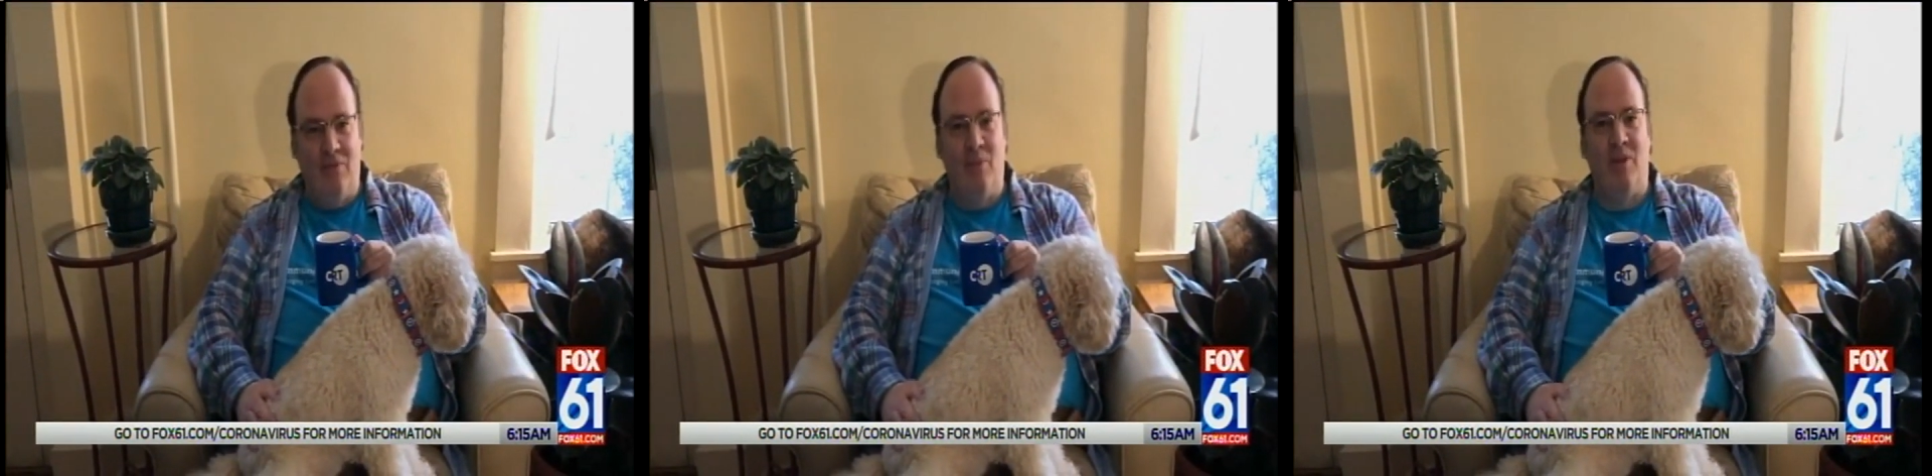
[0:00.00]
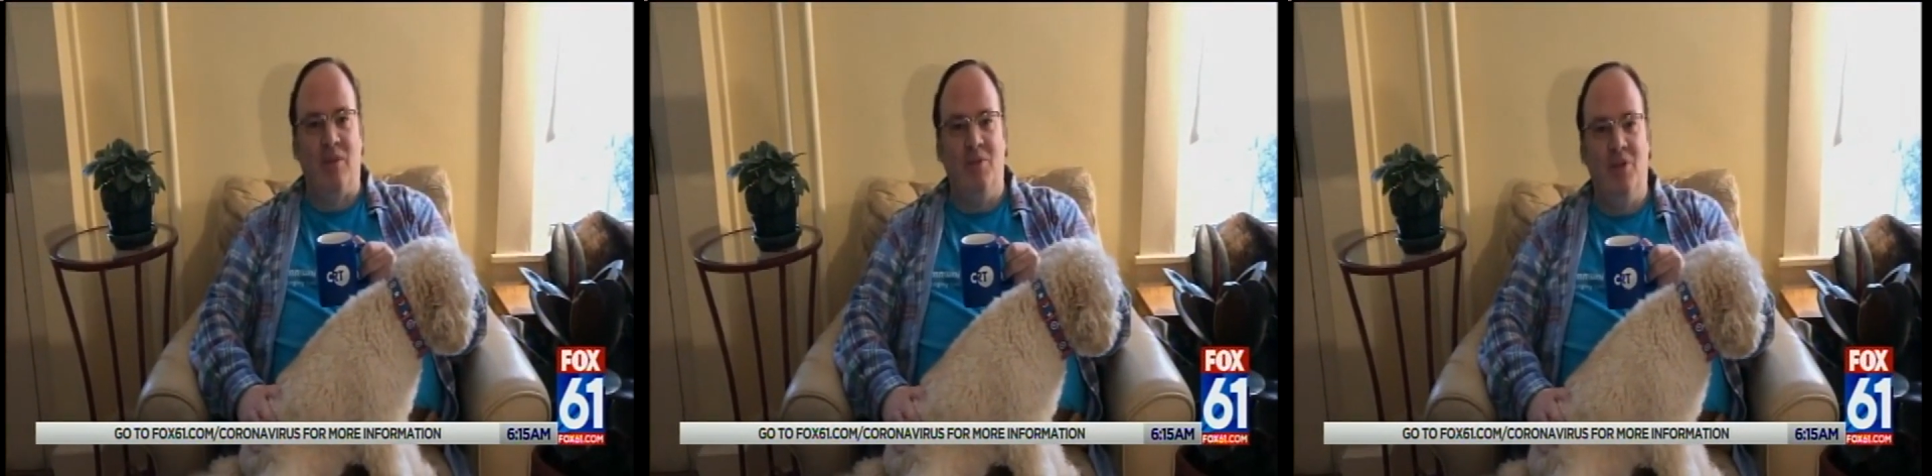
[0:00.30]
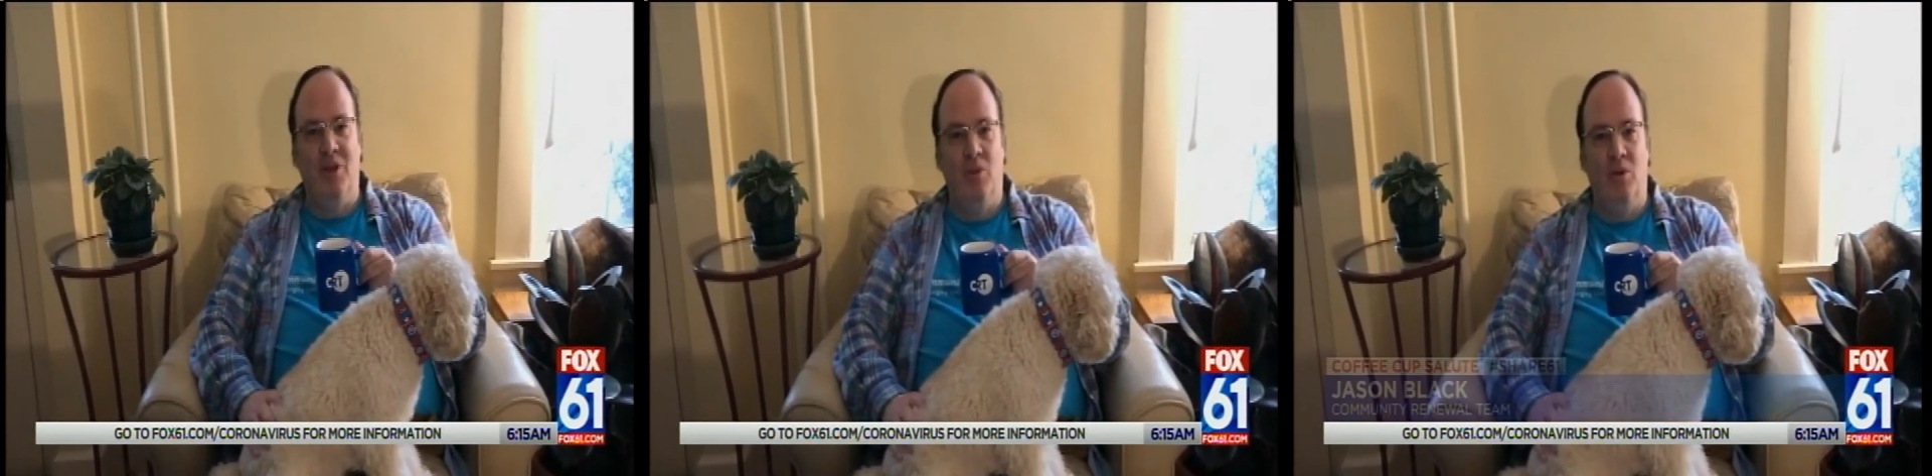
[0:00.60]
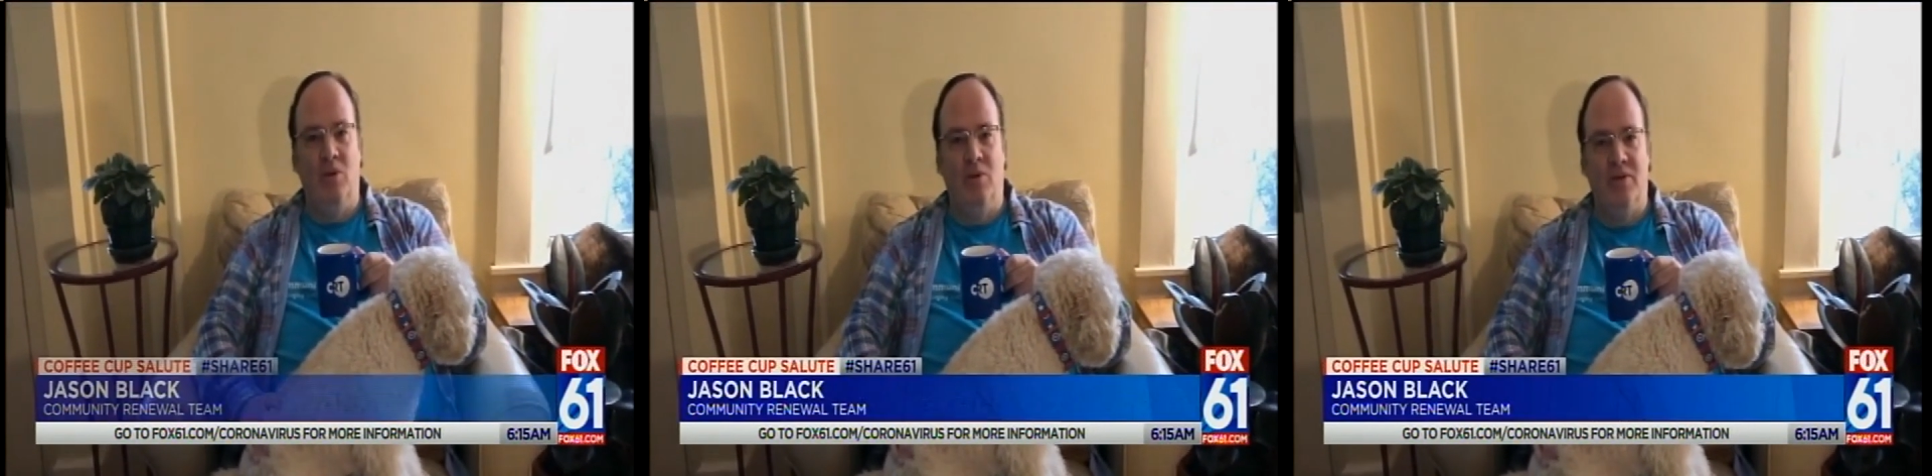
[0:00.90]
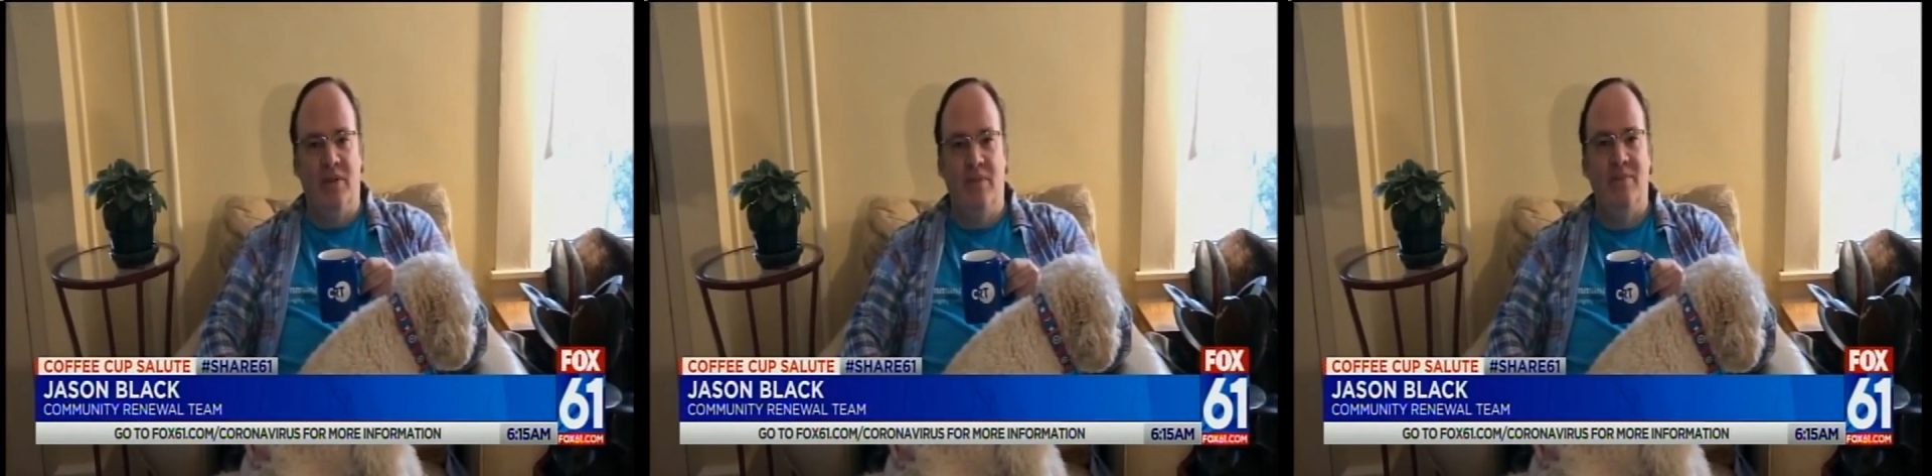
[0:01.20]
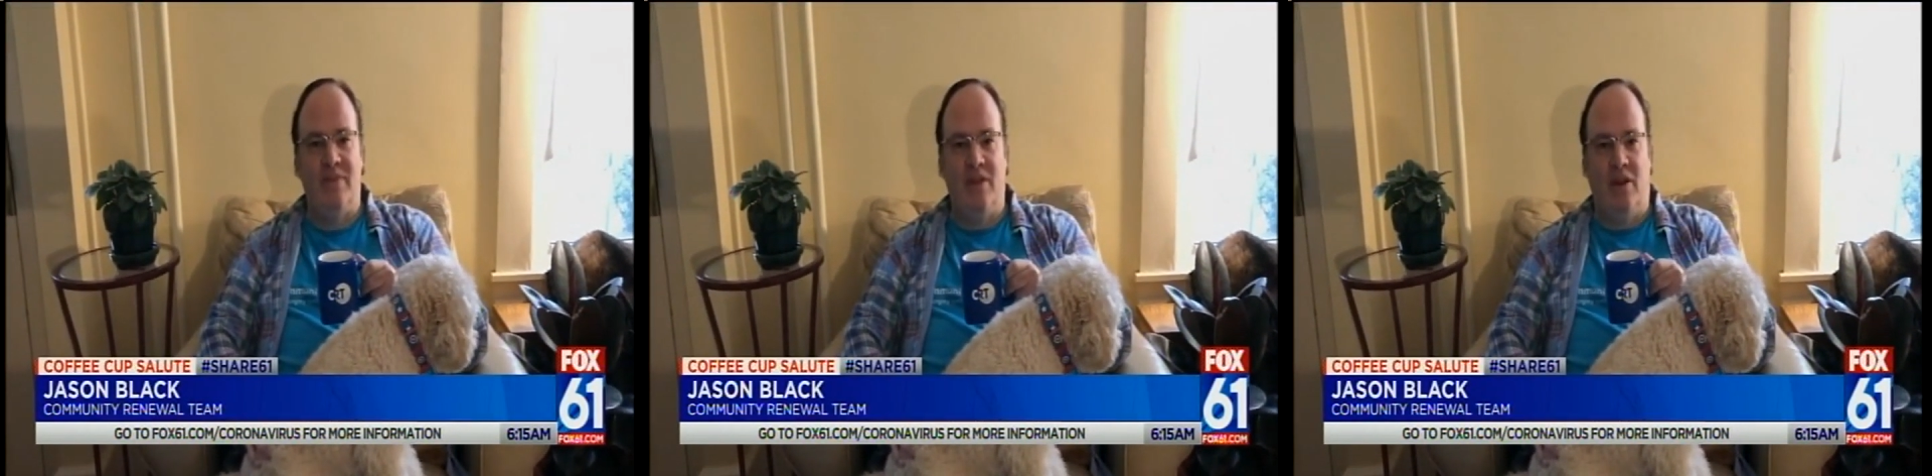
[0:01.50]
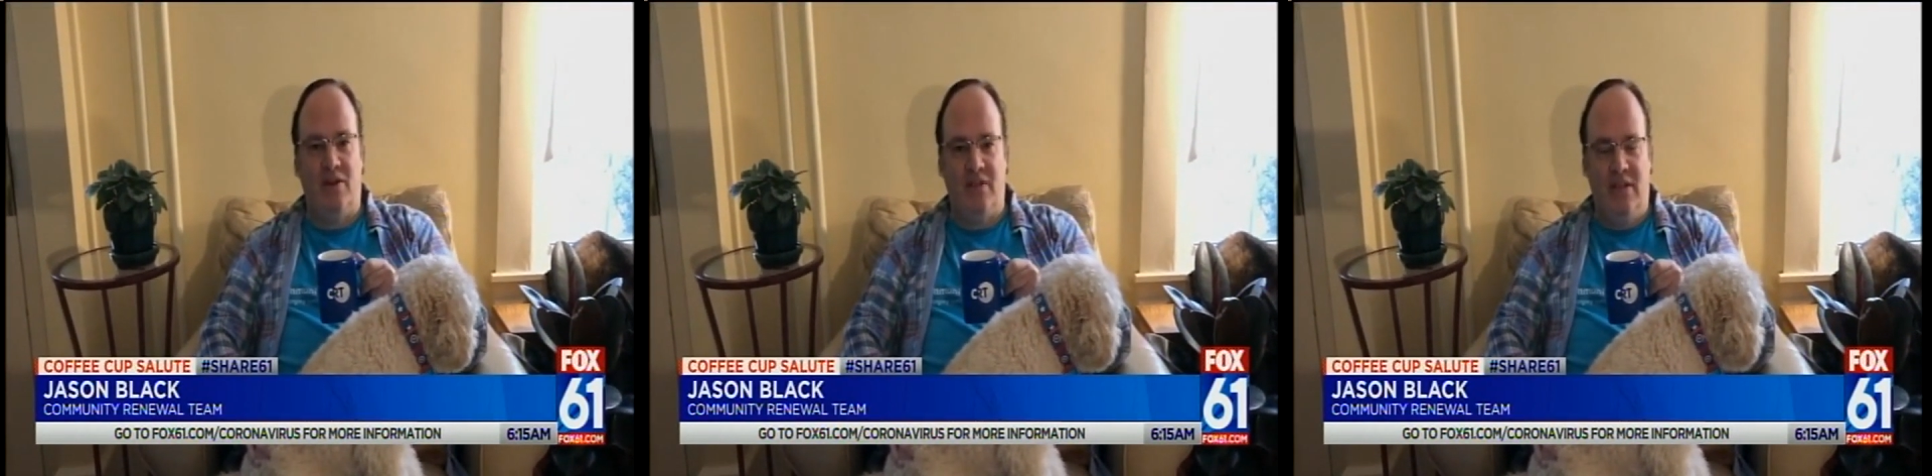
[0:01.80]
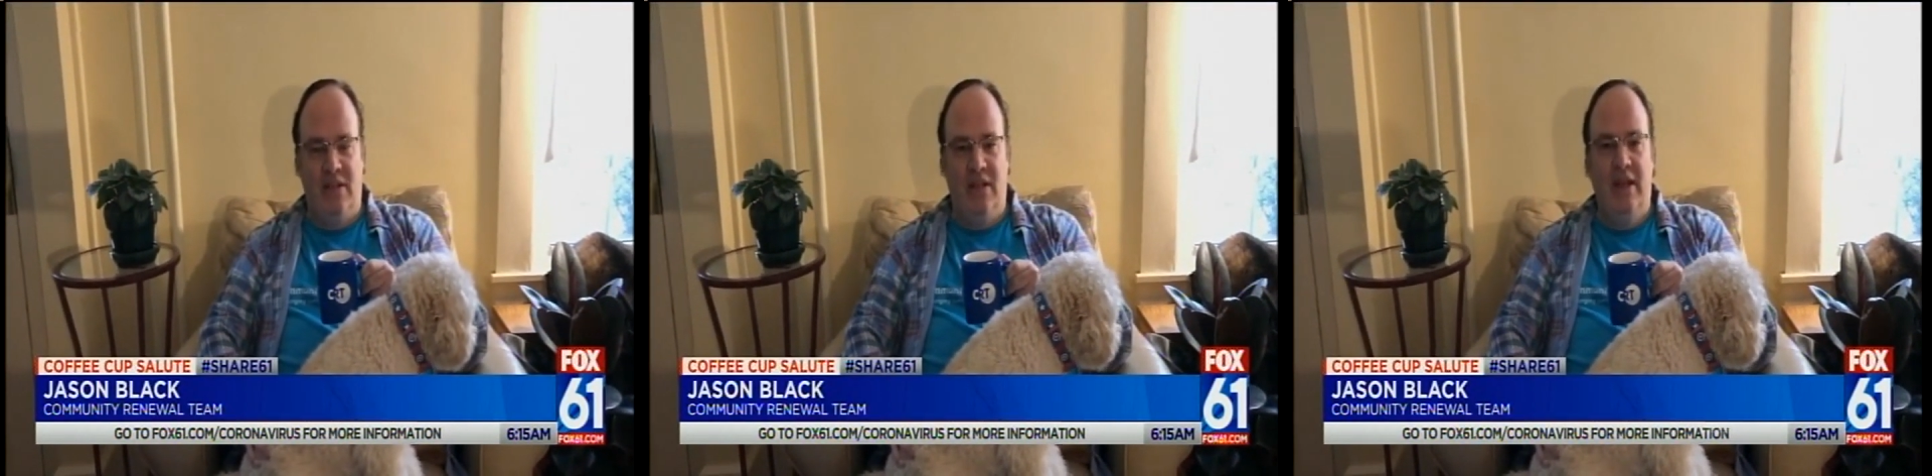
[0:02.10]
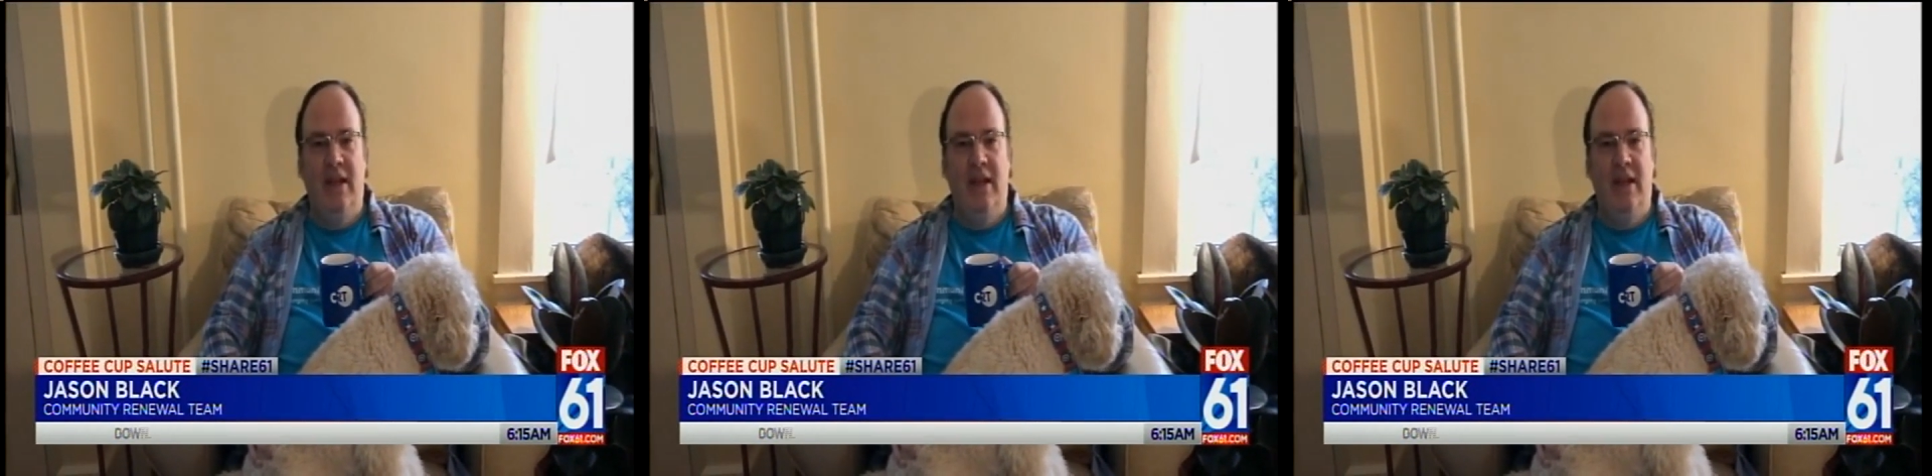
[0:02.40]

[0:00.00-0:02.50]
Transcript: from the Community Renewal Team, CRT,